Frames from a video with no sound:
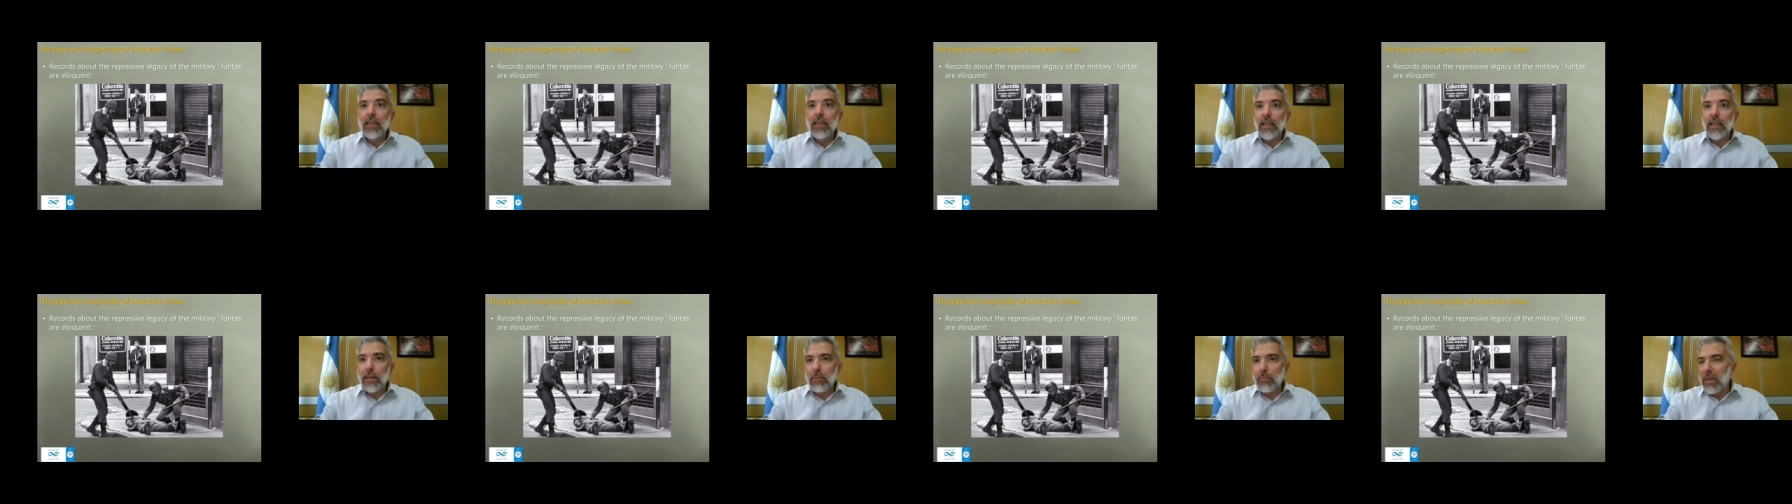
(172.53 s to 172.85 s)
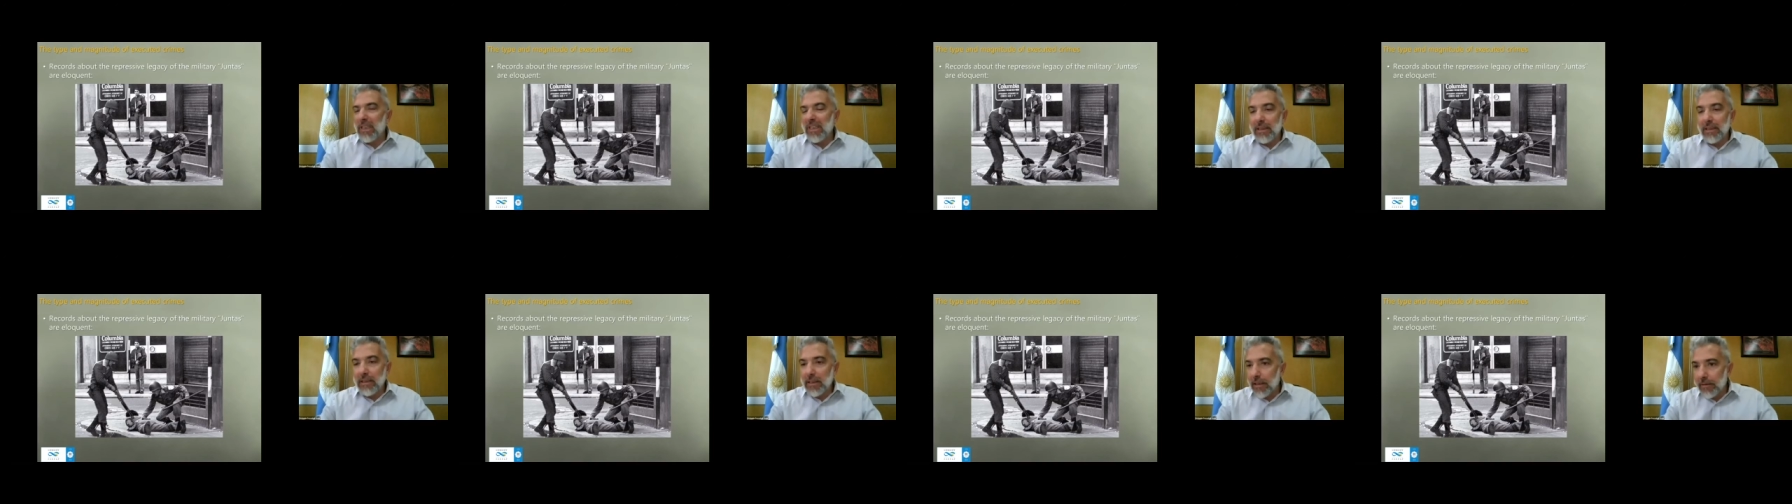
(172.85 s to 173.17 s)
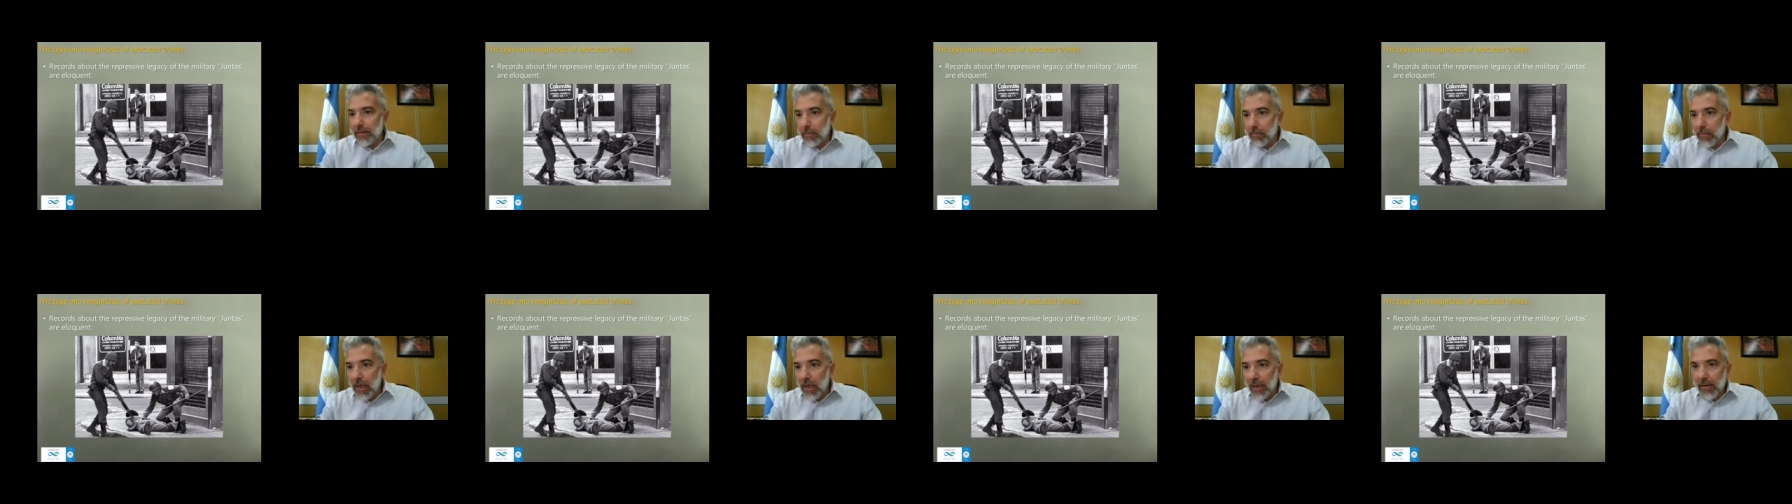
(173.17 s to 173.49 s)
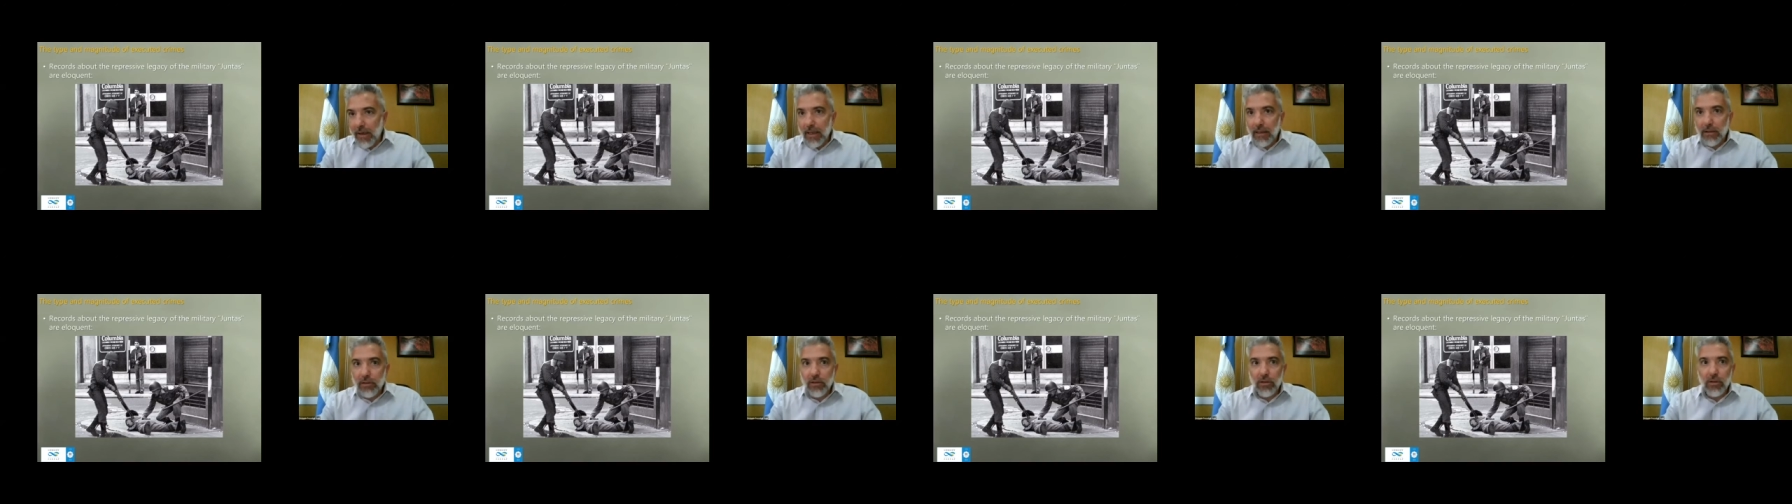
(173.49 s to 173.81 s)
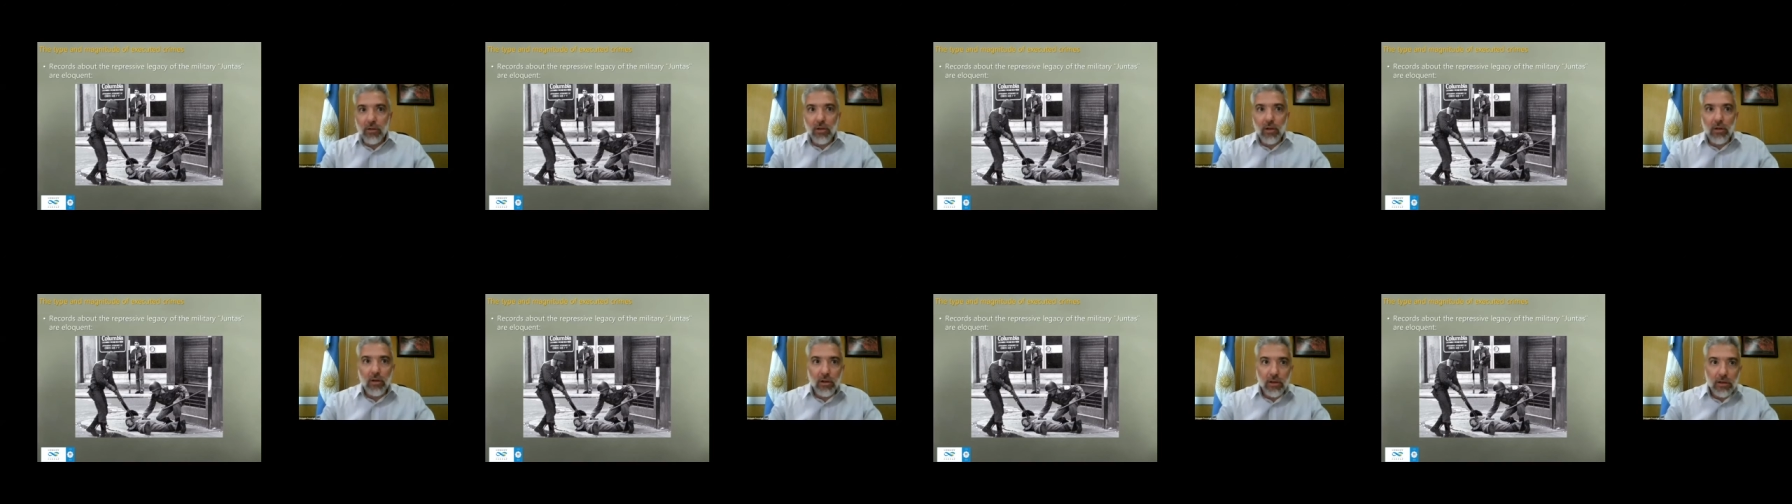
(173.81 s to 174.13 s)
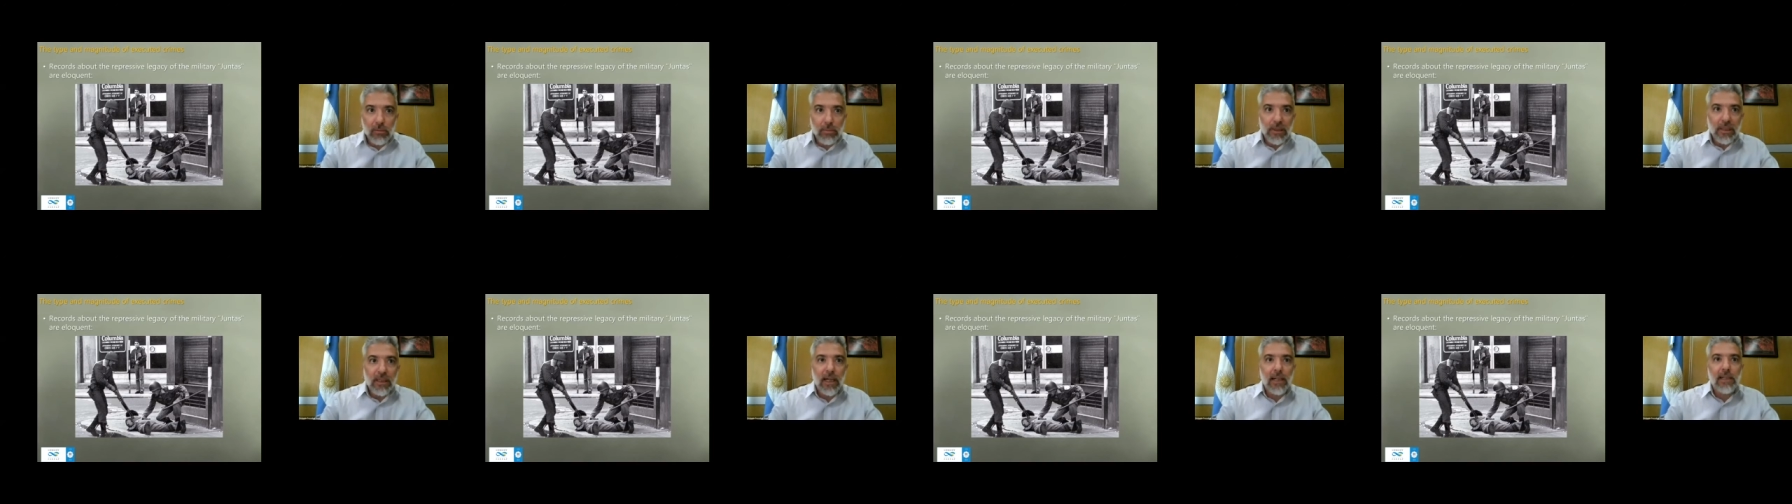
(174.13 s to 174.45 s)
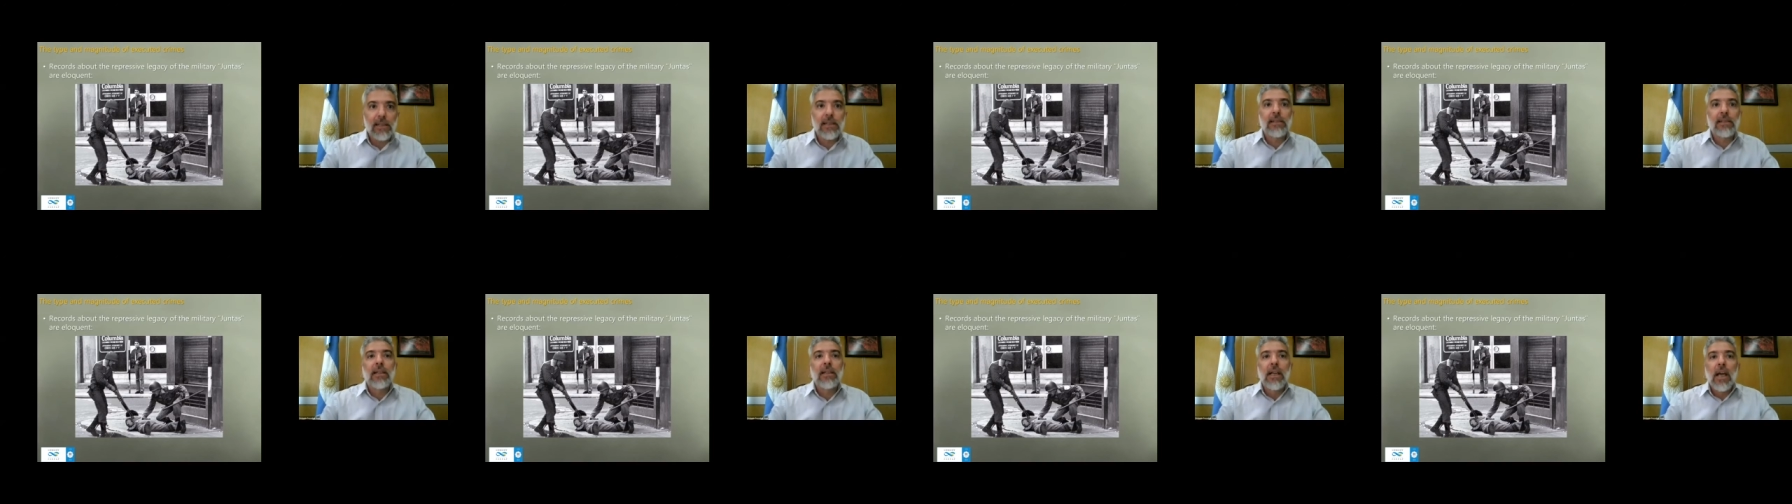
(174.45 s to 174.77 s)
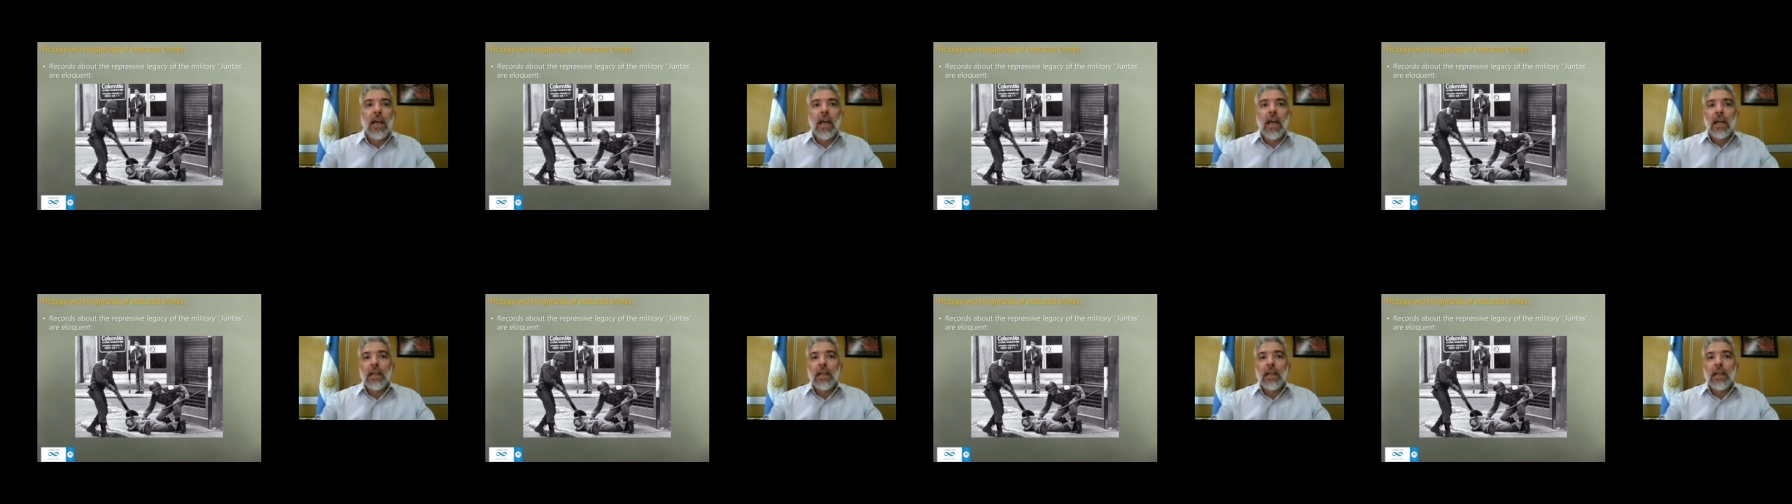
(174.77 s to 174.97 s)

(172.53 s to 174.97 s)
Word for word: in military barracks or hospitals,